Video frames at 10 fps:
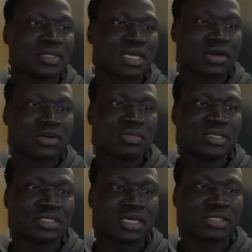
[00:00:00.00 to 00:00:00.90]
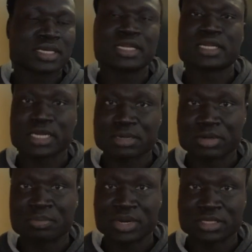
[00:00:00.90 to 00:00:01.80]
Kakuma is just an
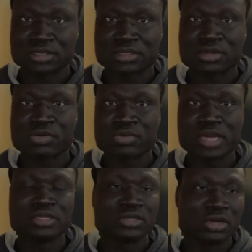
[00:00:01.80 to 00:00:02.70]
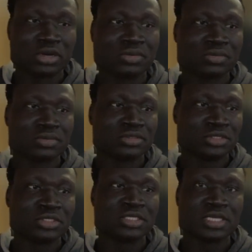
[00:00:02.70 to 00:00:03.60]
incredible place, where you go,
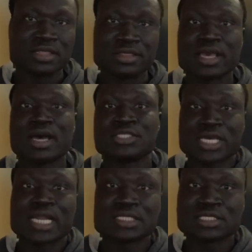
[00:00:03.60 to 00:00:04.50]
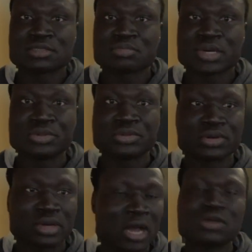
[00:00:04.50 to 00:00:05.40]
you see their challenges, but
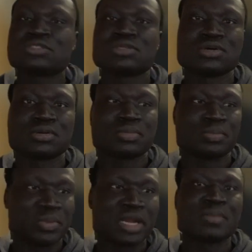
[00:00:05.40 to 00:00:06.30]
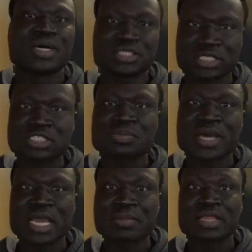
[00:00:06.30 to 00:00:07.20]
you also very much
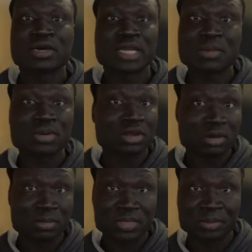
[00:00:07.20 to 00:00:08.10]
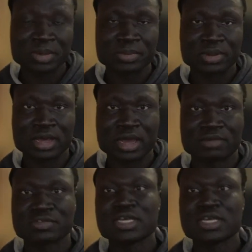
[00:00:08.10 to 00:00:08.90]
inspired by the level of hope that people have.